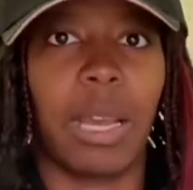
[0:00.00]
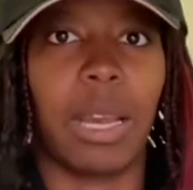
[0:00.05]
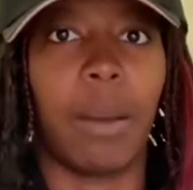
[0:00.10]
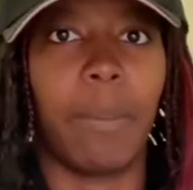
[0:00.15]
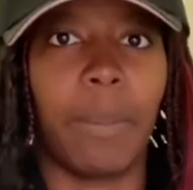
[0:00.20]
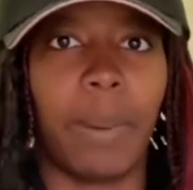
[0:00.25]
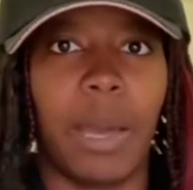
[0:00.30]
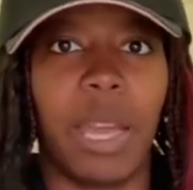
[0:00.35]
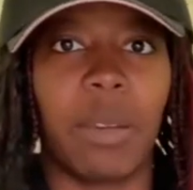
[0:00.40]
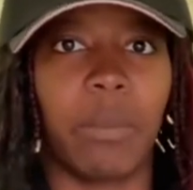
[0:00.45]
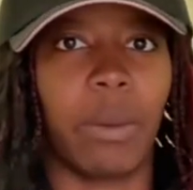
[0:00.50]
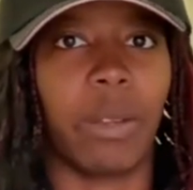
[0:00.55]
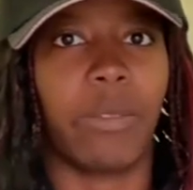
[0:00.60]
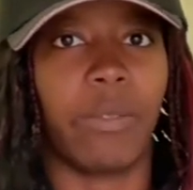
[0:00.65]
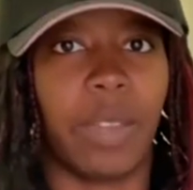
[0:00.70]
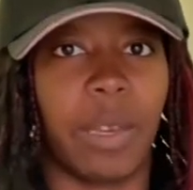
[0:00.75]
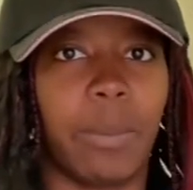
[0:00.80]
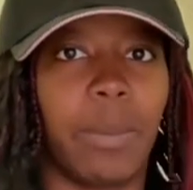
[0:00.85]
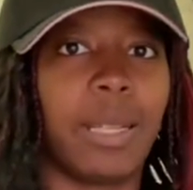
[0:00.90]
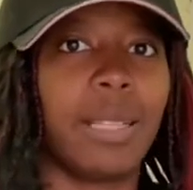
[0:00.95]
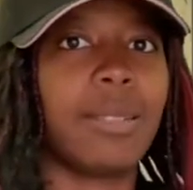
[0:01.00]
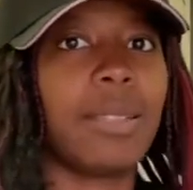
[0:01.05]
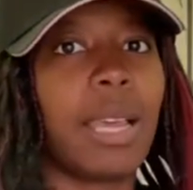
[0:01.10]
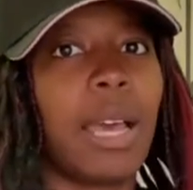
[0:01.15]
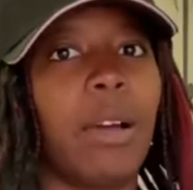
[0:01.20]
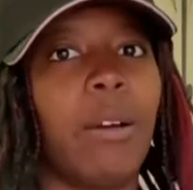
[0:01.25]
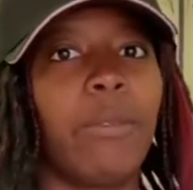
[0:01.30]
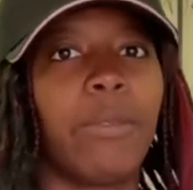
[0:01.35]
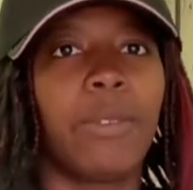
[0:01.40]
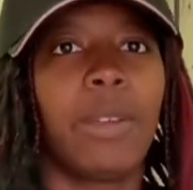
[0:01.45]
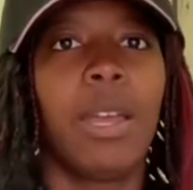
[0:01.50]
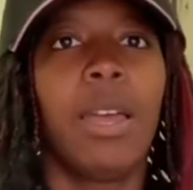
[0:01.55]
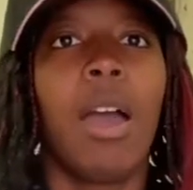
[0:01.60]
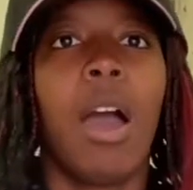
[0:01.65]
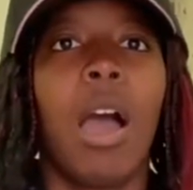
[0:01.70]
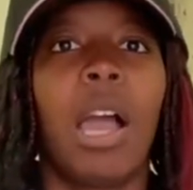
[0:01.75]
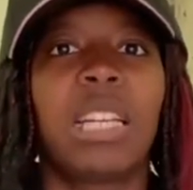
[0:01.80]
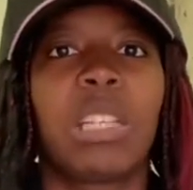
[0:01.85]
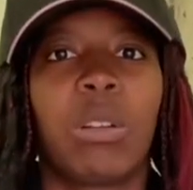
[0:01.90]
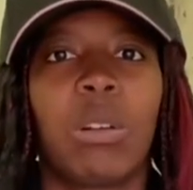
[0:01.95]
and I'm buying my feed myself.
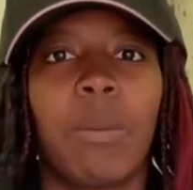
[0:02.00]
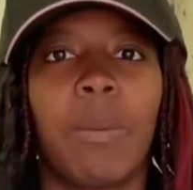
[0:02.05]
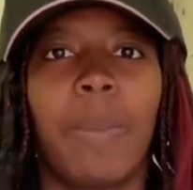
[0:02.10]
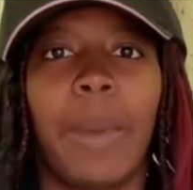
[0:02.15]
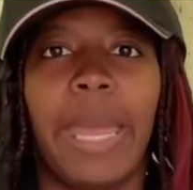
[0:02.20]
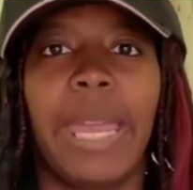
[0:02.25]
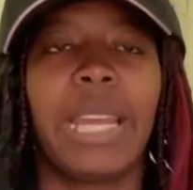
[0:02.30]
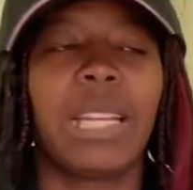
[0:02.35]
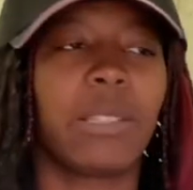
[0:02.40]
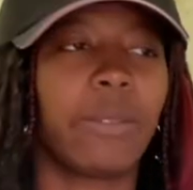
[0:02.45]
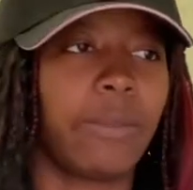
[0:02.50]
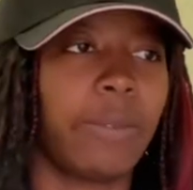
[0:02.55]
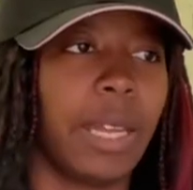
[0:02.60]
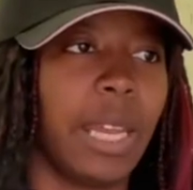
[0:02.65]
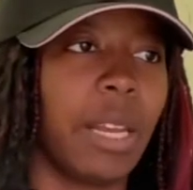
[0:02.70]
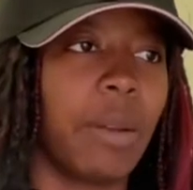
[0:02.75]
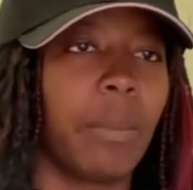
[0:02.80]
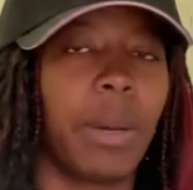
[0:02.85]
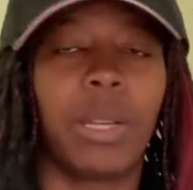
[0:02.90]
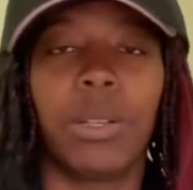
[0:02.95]
I don't want to be paying to feed my